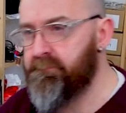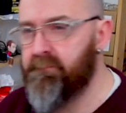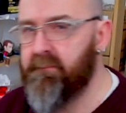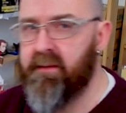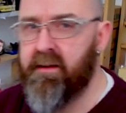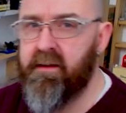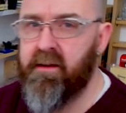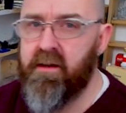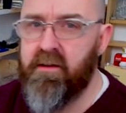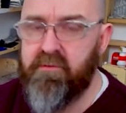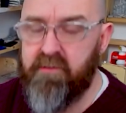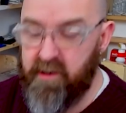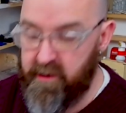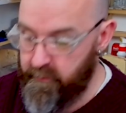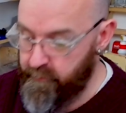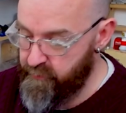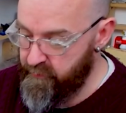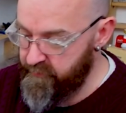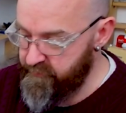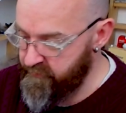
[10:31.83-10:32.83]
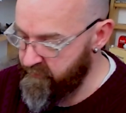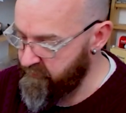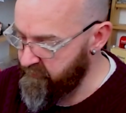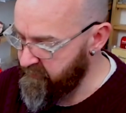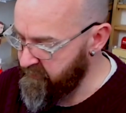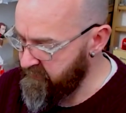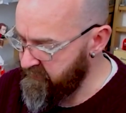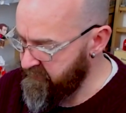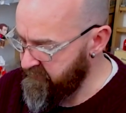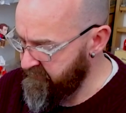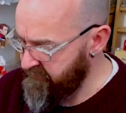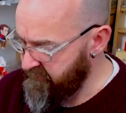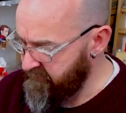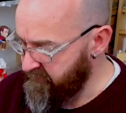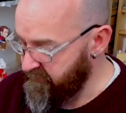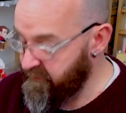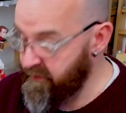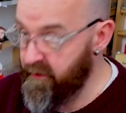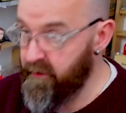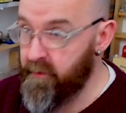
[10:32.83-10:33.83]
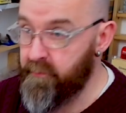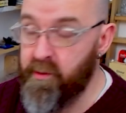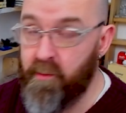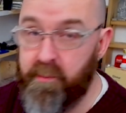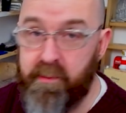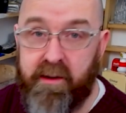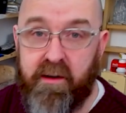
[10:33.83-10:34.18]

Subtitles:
yeah, really impressed, and I probably